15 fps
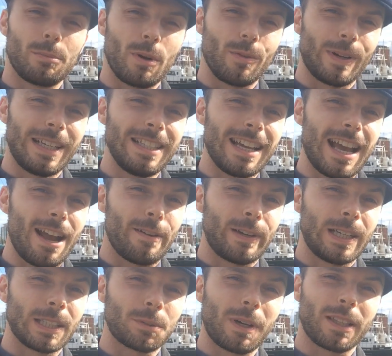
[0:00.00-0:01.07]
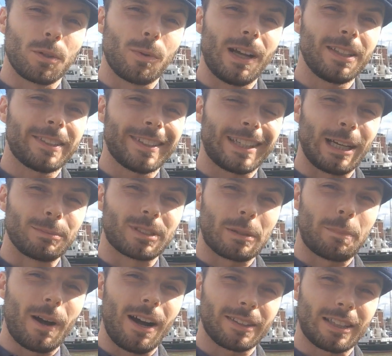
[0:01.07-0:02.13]
The marina area is where the wealthy come
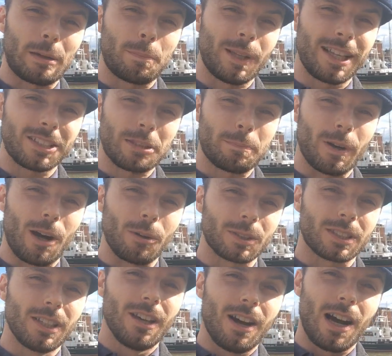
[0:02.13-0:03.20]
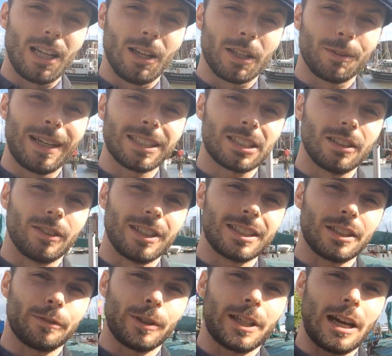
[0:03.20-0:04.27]
to park their pleasure boats. Although the rest of
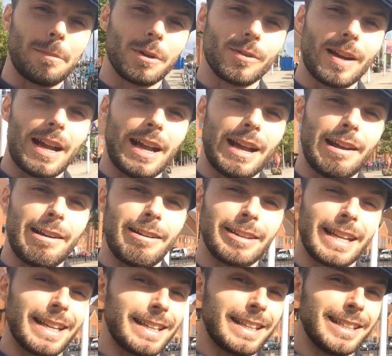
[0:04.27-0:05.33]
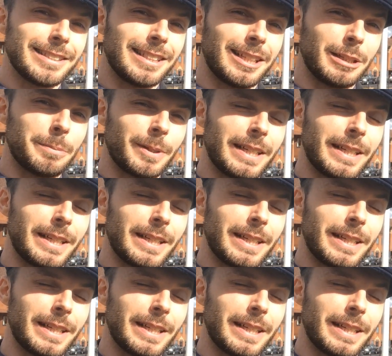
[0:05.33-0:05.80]
us, if we come around here a little